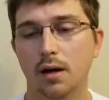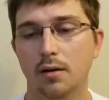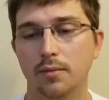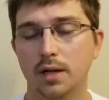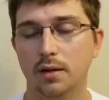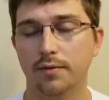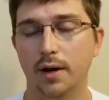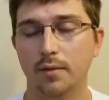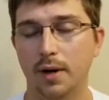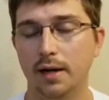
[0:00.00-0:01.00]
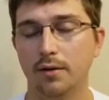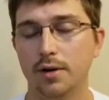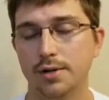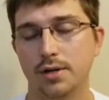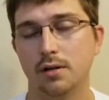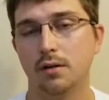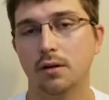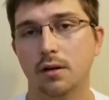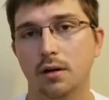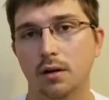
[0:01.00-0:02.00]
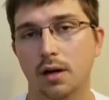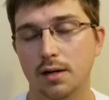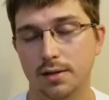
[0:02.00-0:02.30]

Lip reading: Me and a friend of mine, Christian, is